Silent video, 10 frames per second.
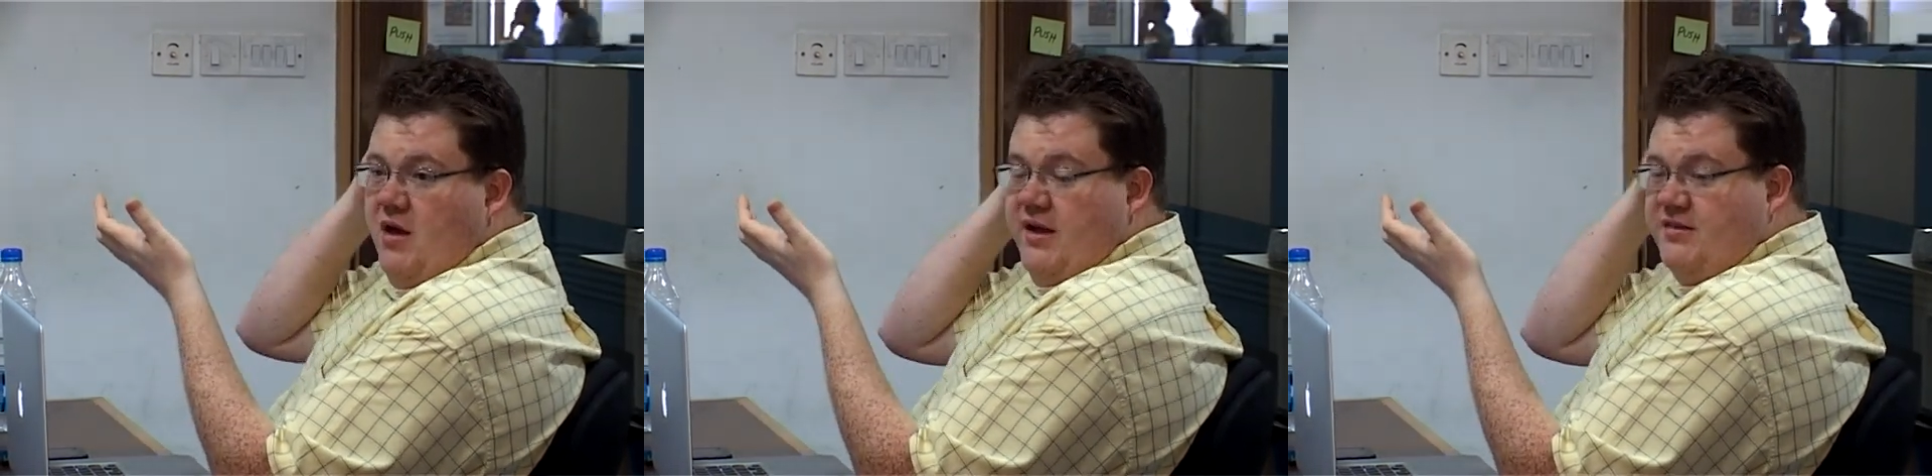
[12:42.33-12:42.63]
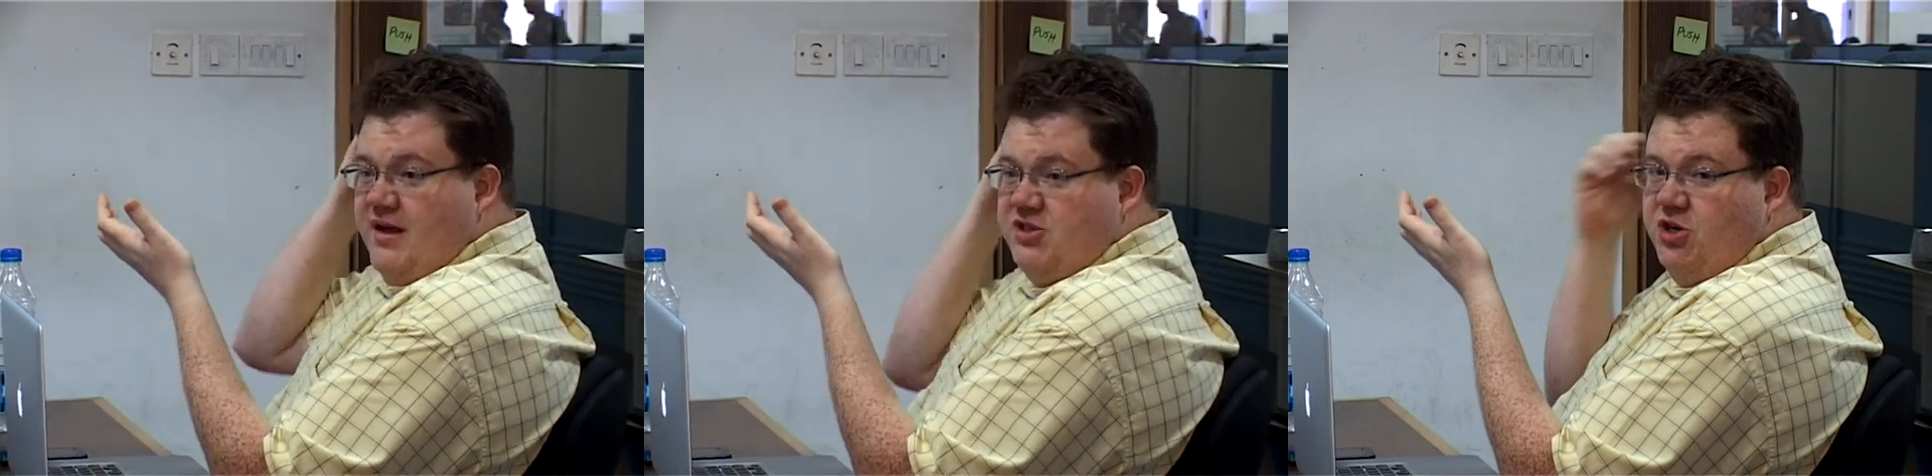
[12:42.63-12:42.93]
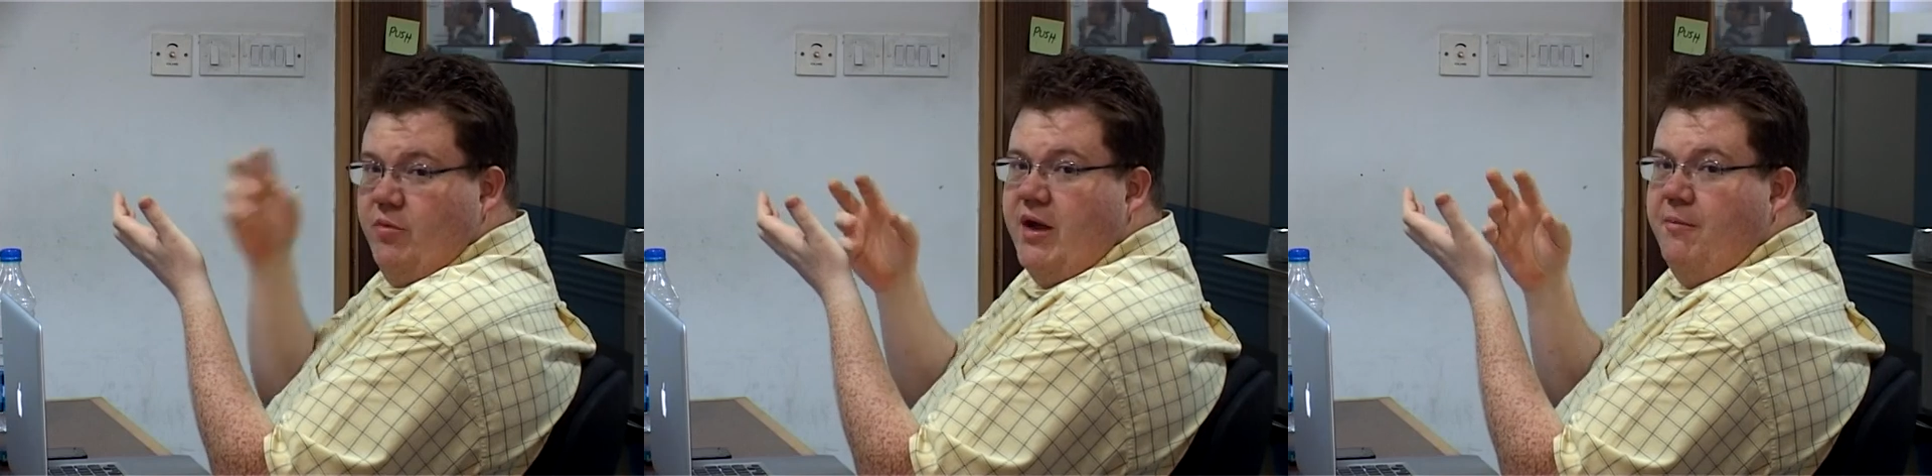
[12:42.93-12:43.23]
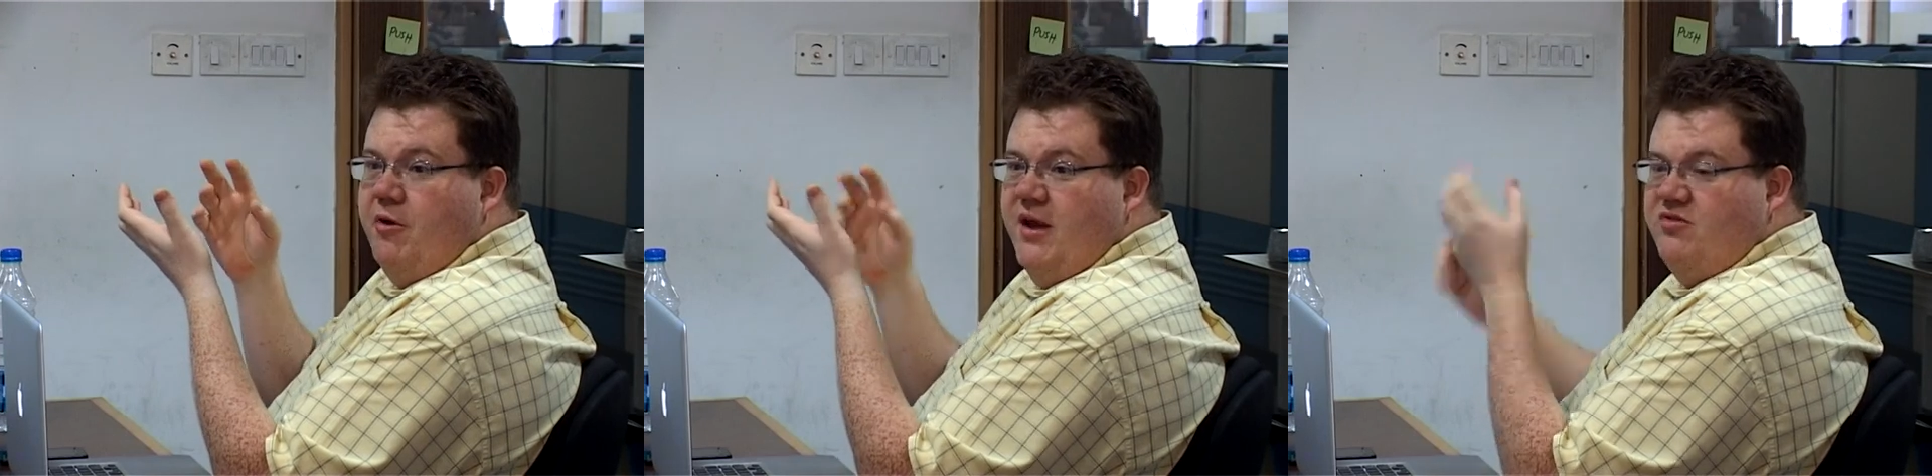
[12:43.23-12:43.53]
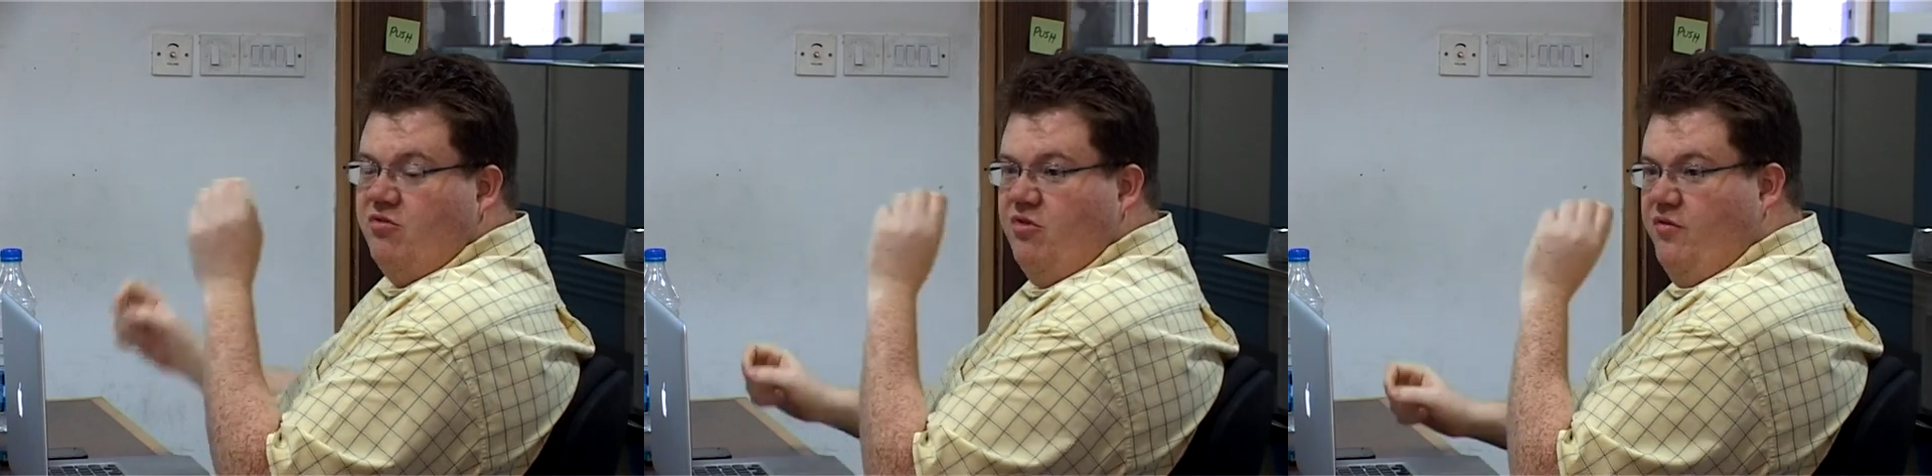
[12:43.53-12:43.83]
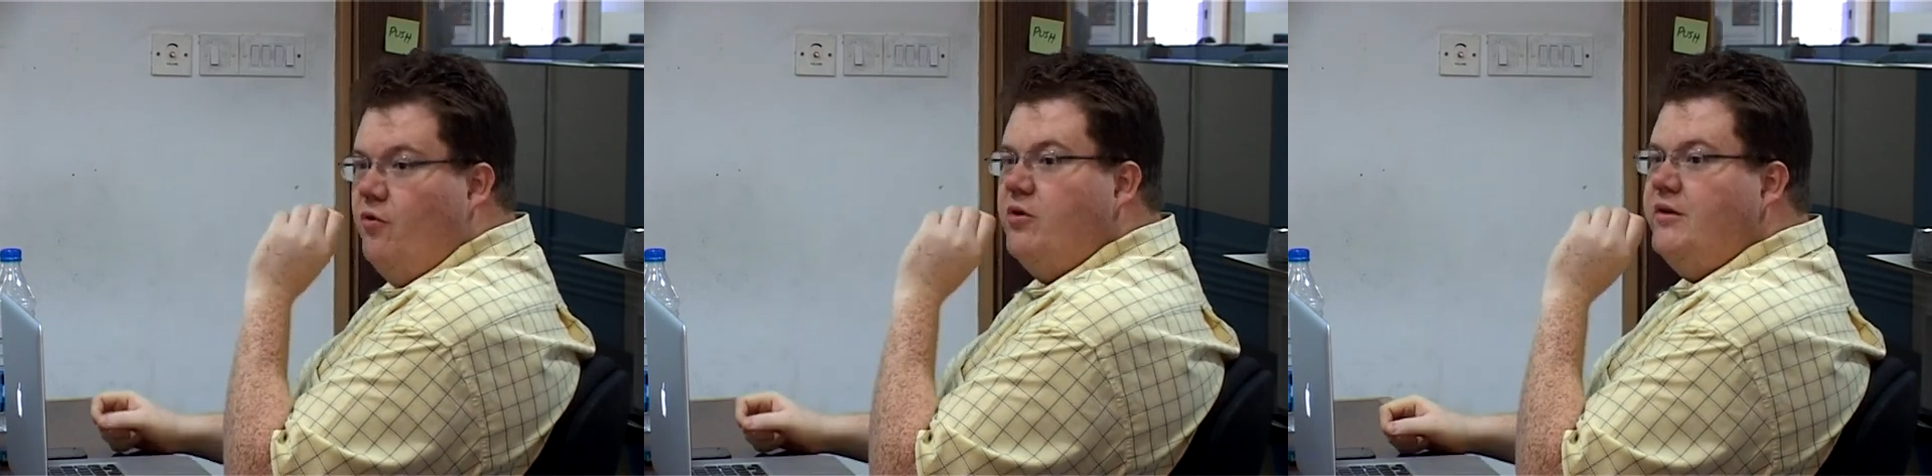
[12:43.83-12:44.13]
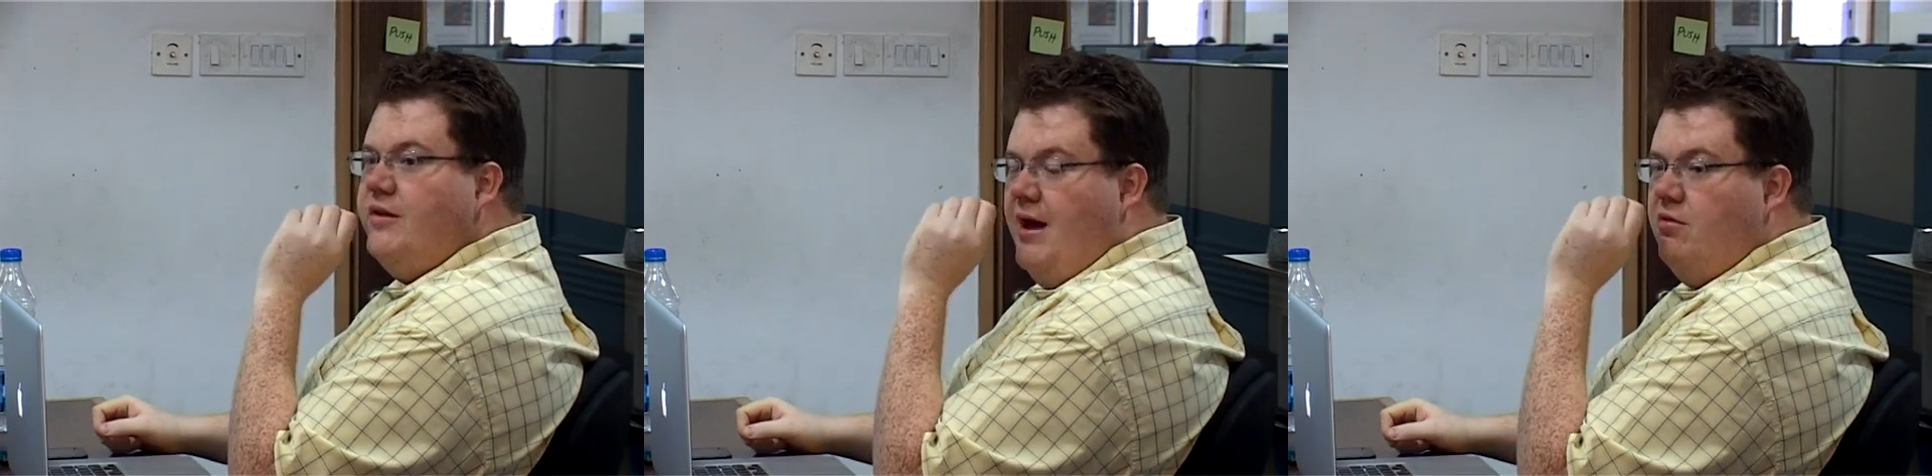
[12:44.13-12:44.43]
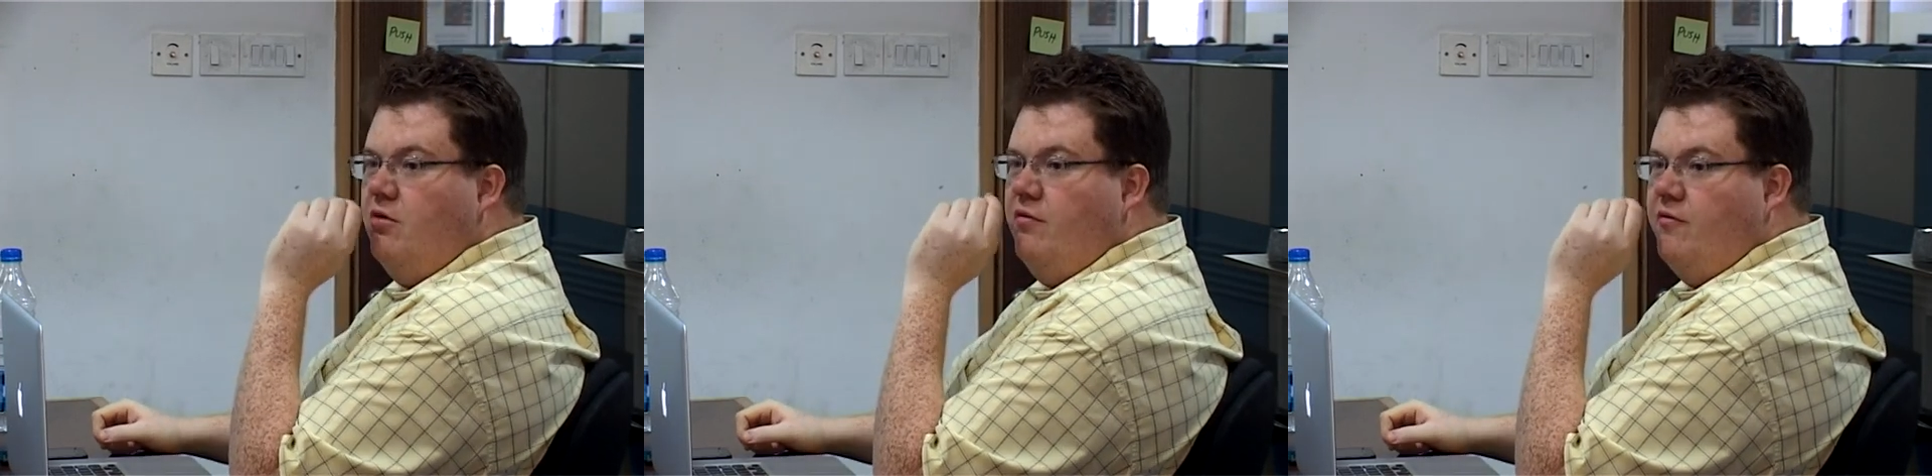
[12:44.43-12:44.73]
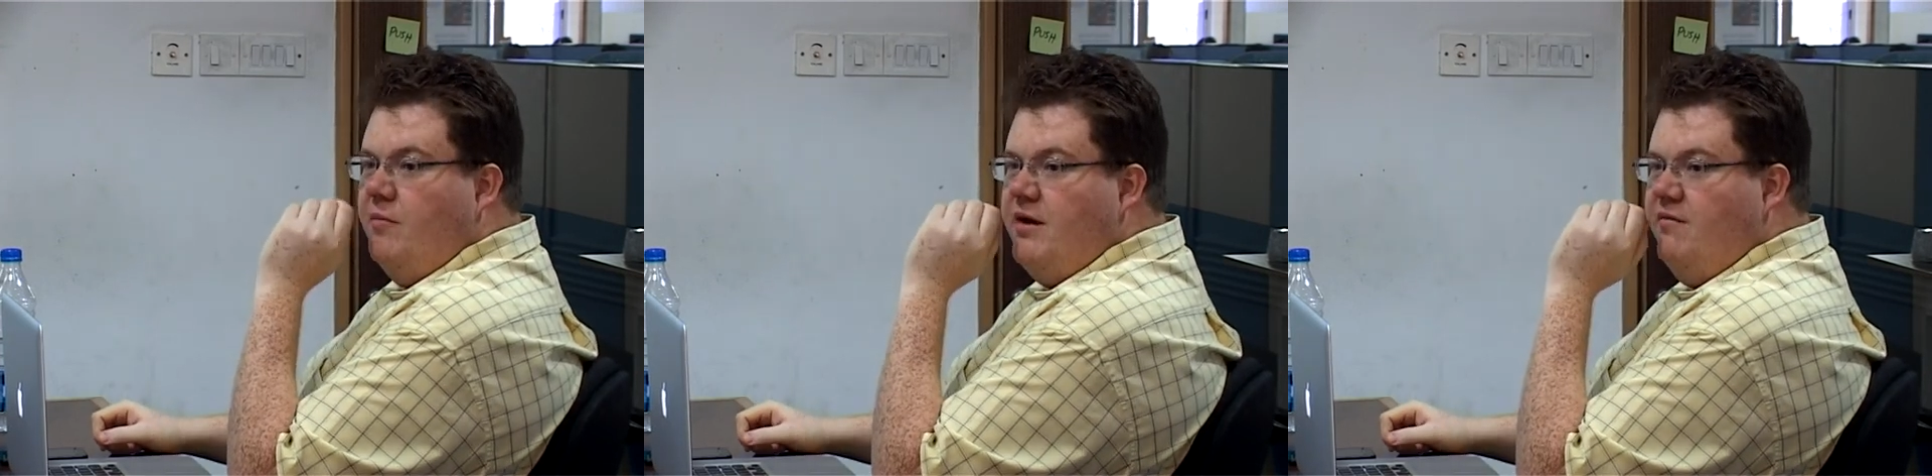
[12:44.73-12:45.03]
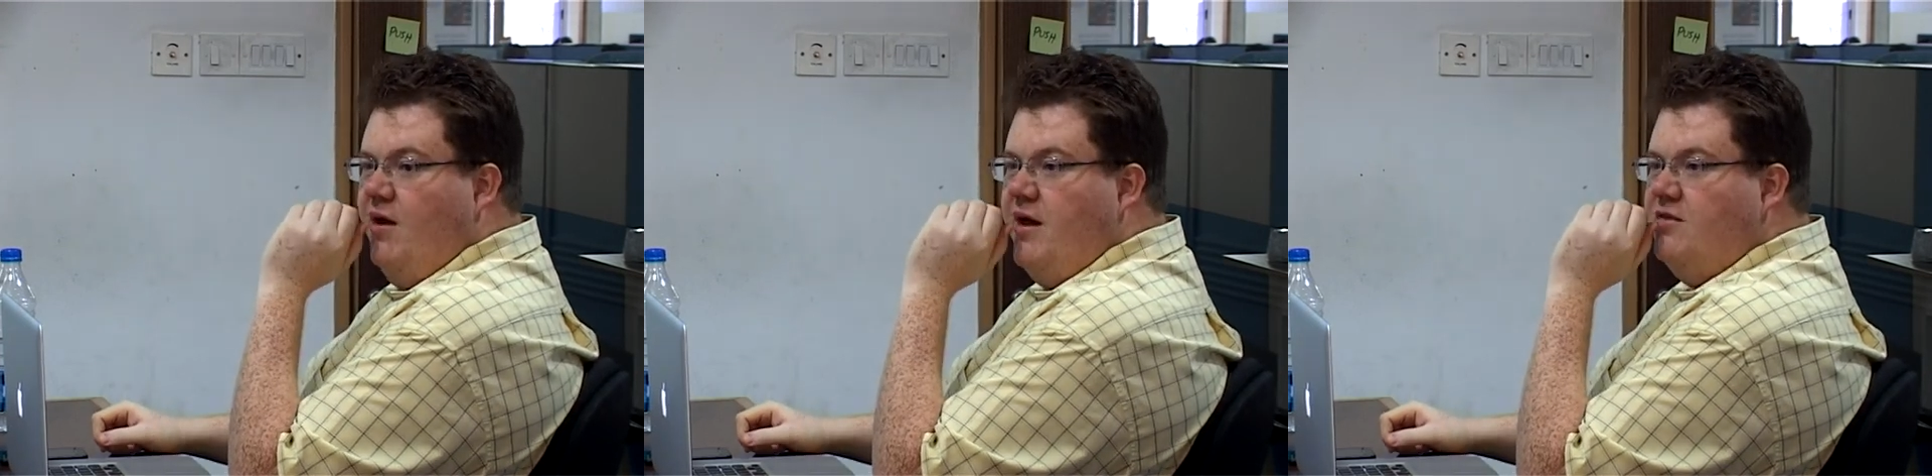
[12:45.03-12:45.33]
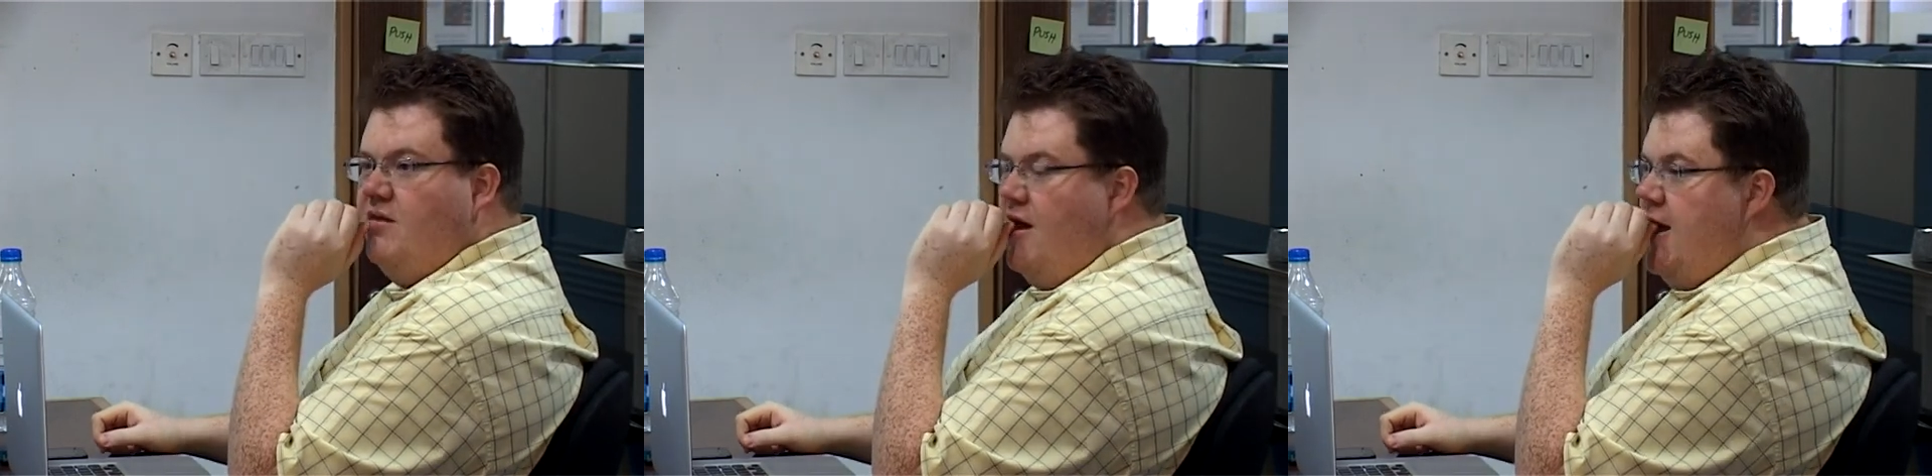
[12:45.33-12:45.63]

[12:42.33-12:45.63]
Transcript: It's not showing up when I search for it to download for my device.